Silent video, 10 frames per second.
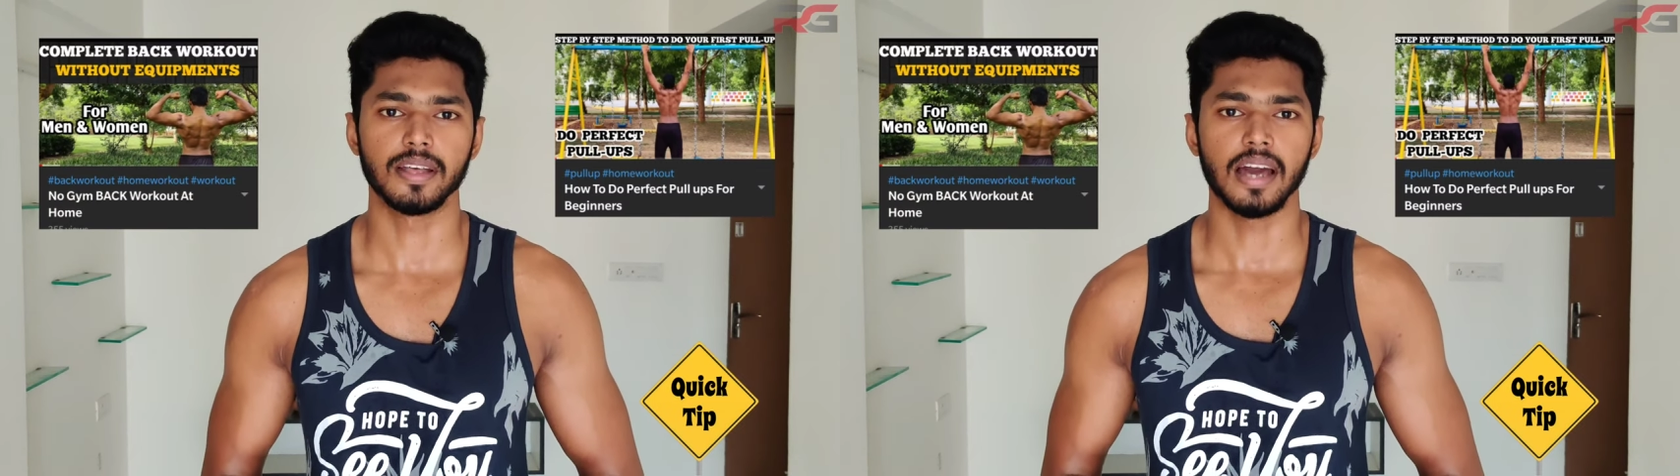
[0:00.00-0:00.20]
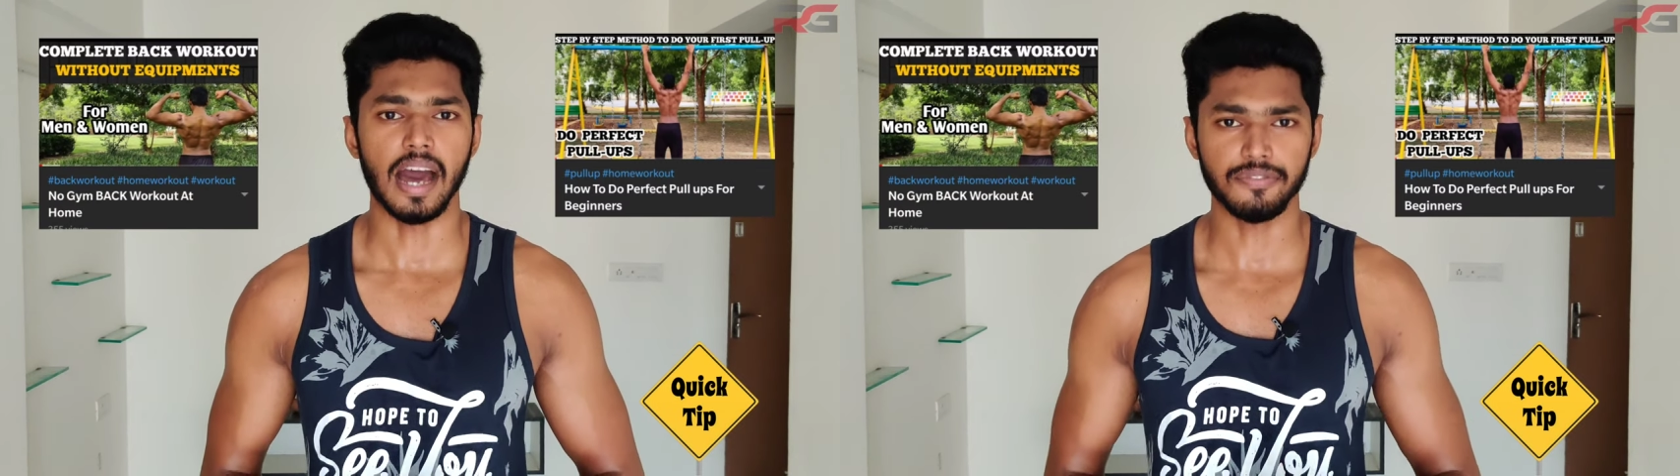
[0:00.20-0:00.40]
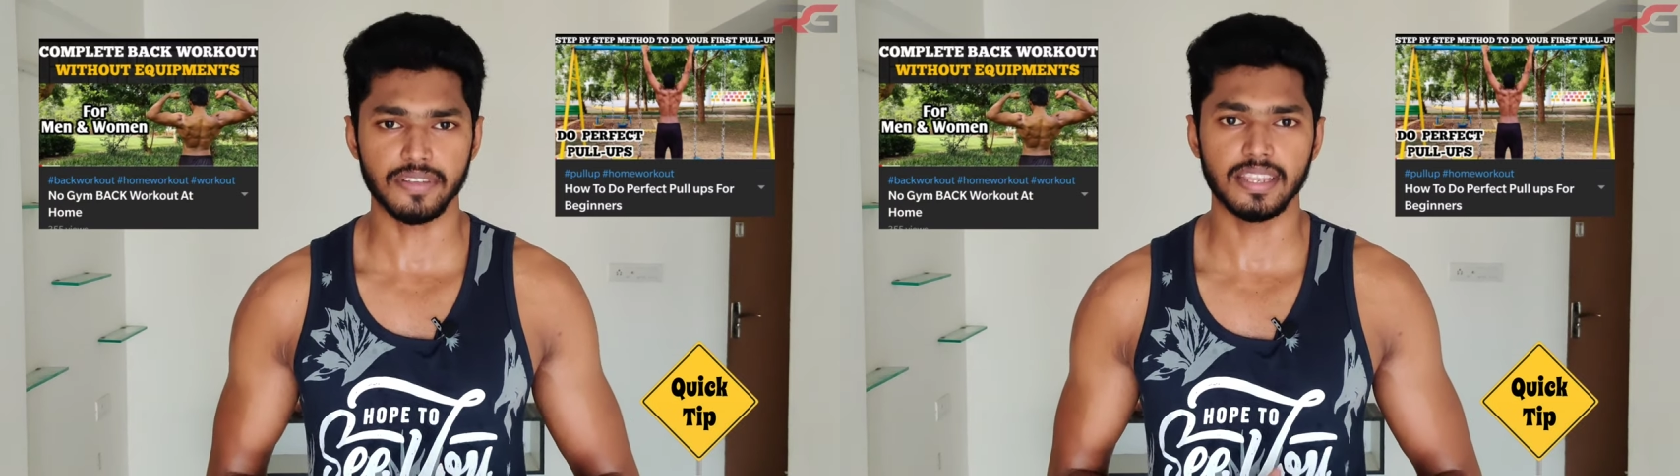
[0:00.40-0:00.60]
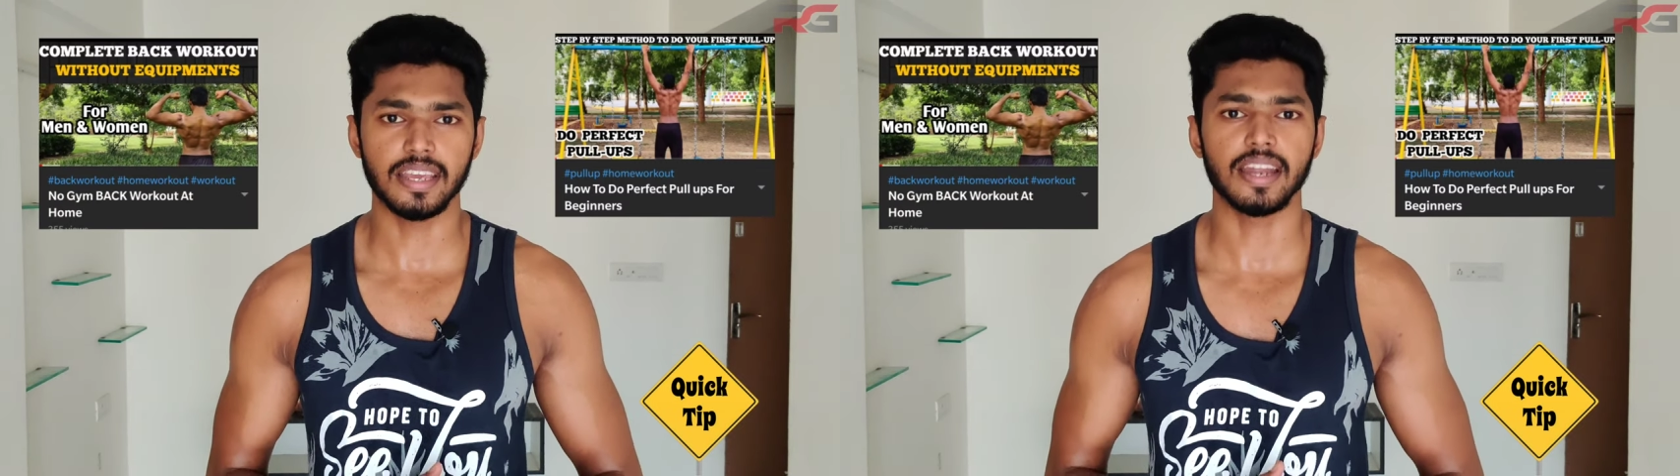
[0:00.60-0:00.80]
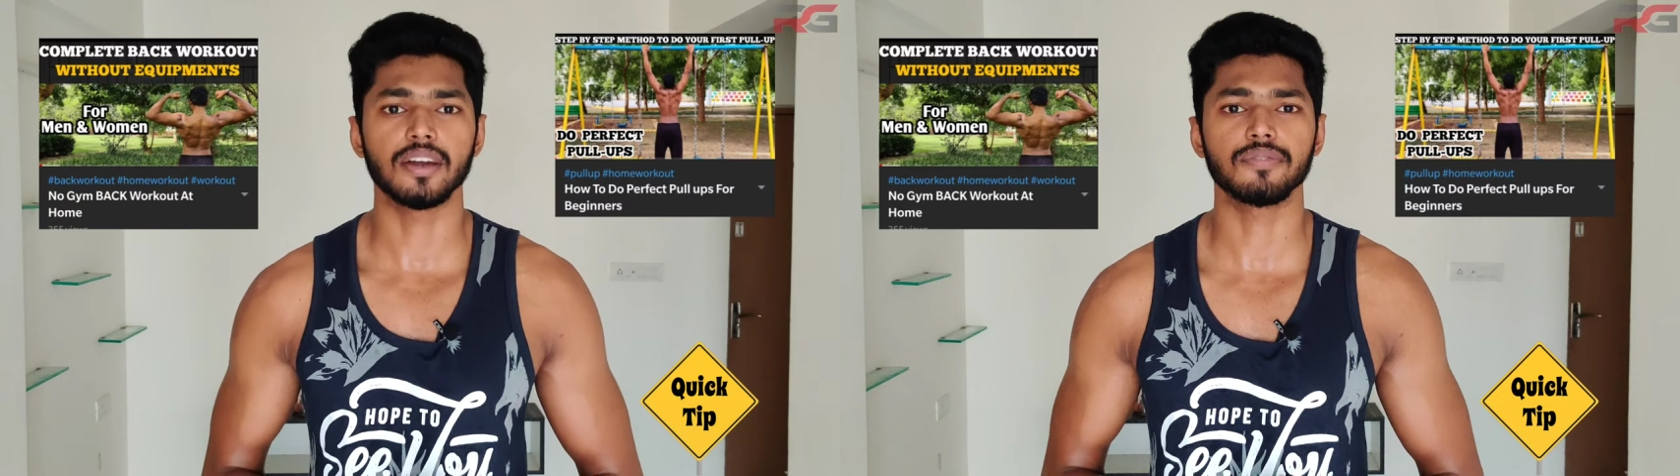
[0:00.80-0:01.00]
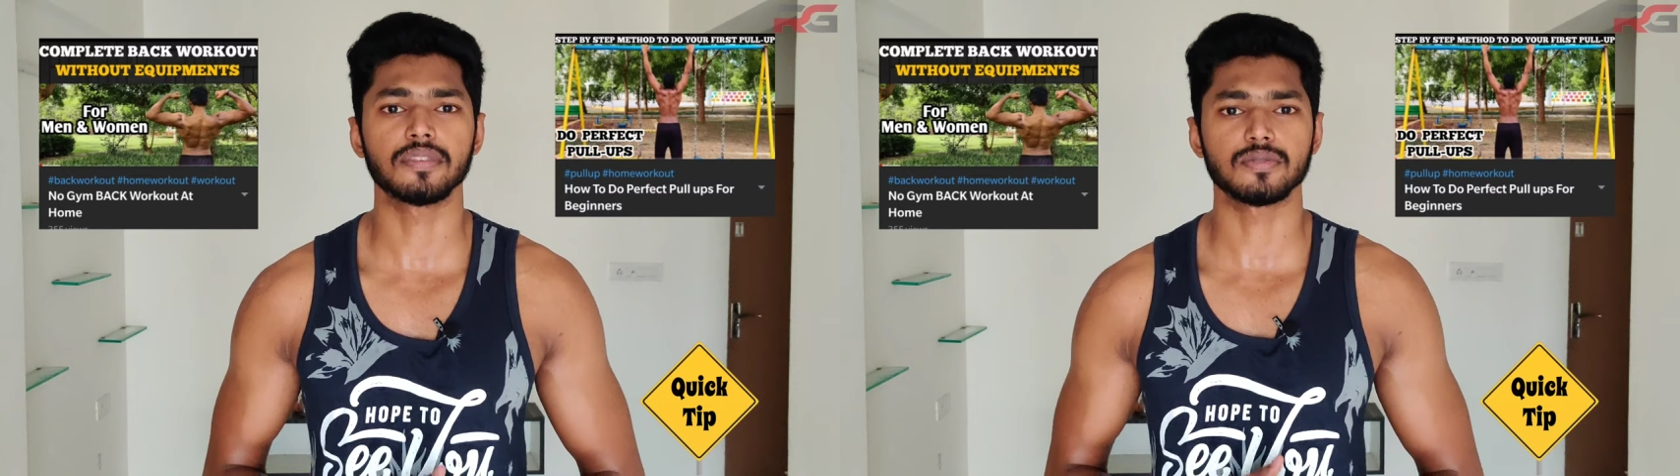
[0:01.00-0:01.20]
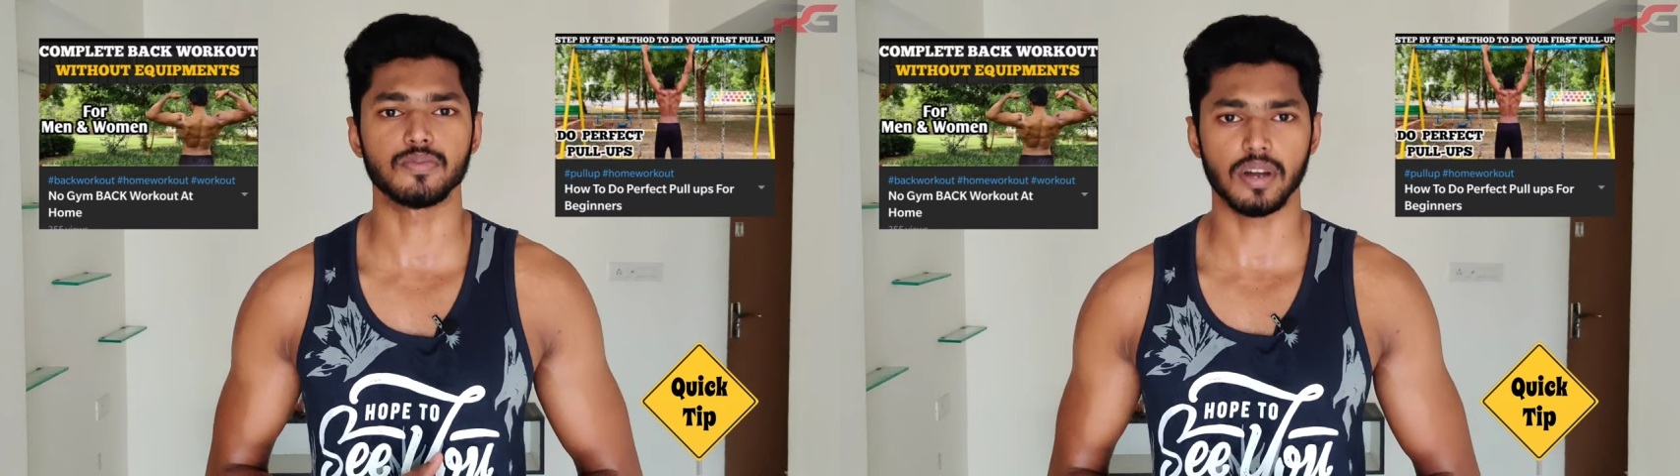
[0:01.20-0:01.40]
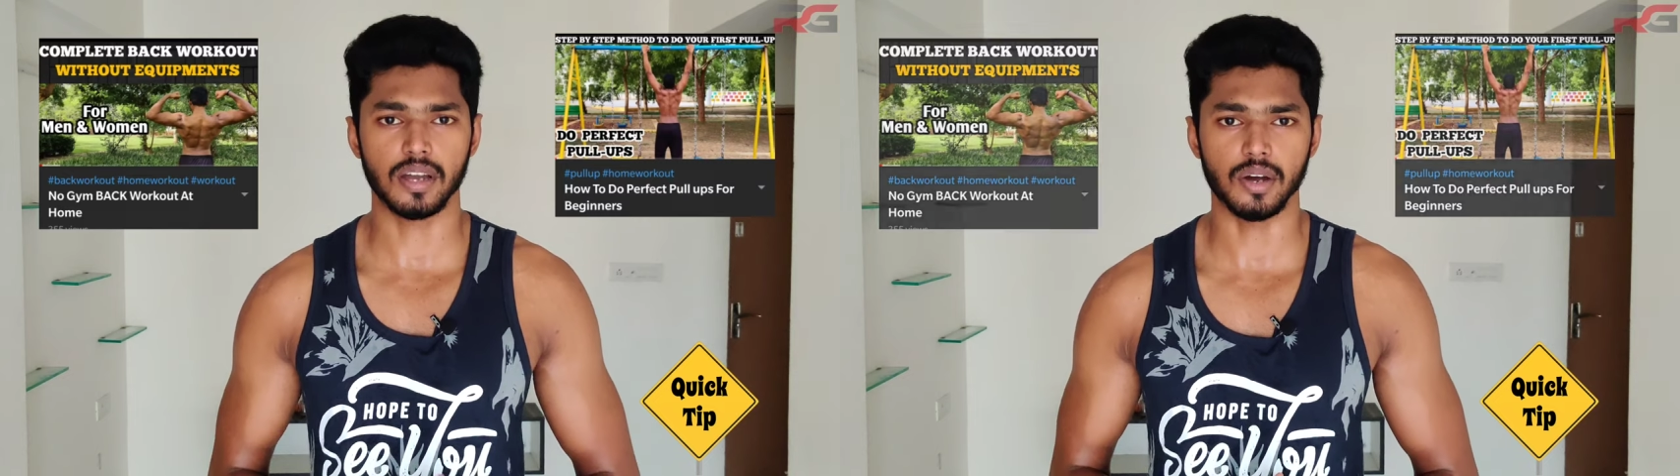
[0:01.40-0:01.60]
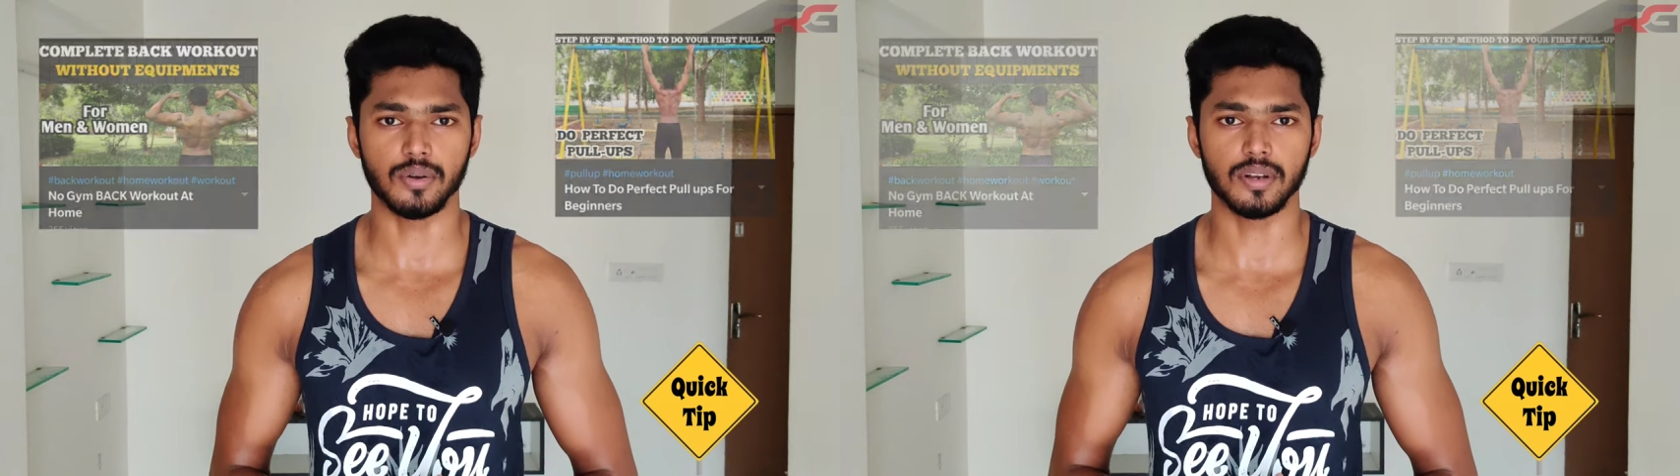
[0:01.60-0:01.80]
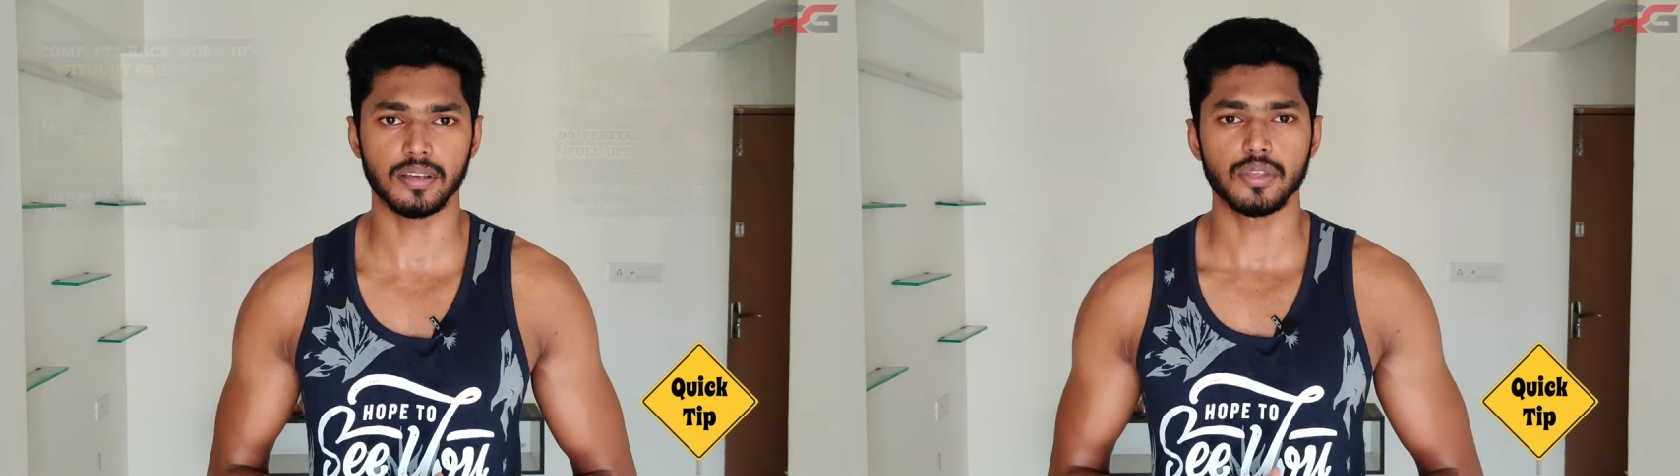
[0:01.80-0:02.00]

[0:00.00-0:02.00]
After the end of this workout,